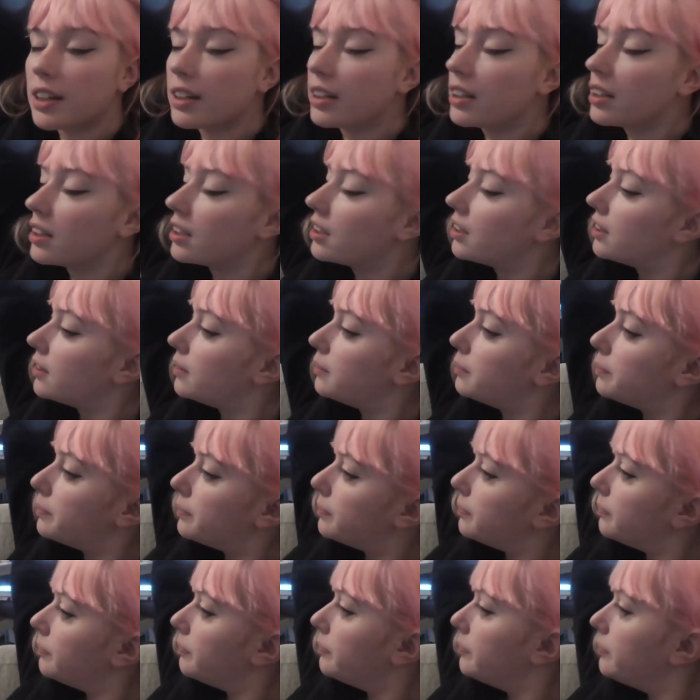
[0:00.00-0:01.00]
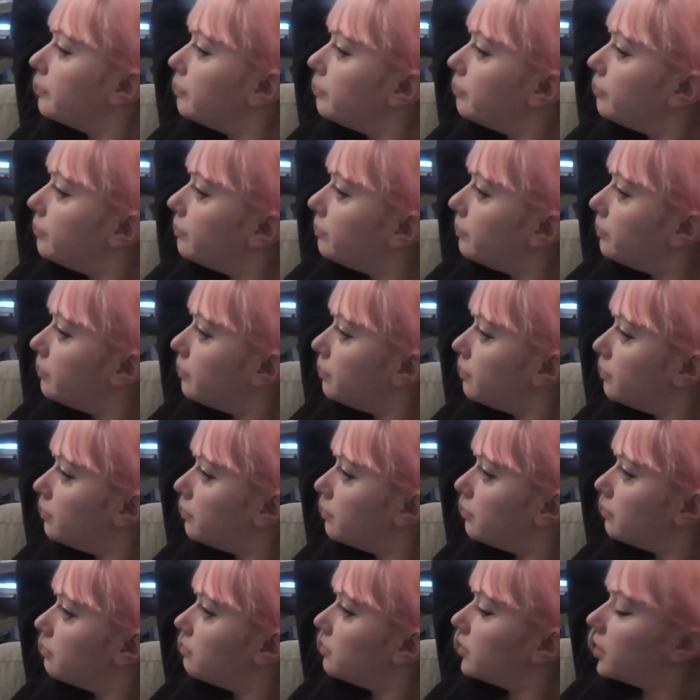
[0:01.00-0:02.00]
Um,
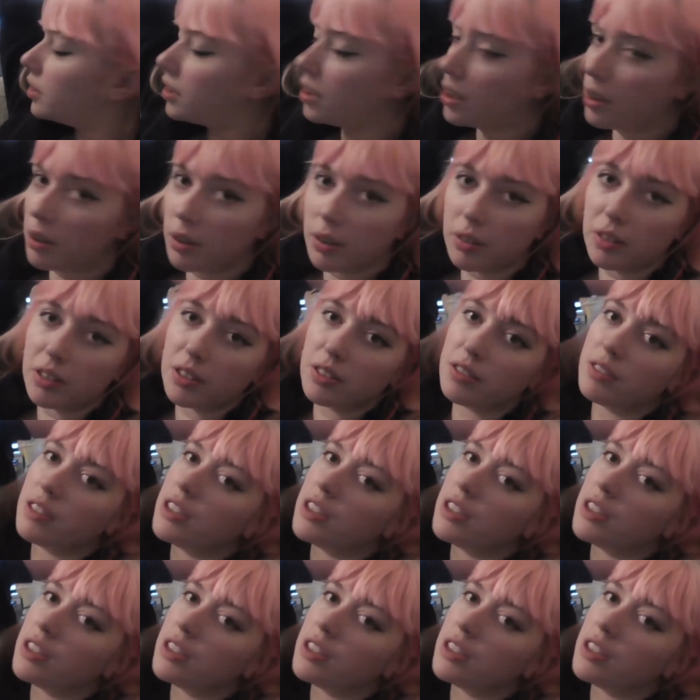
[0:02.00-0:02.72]
oh no, I'm gonna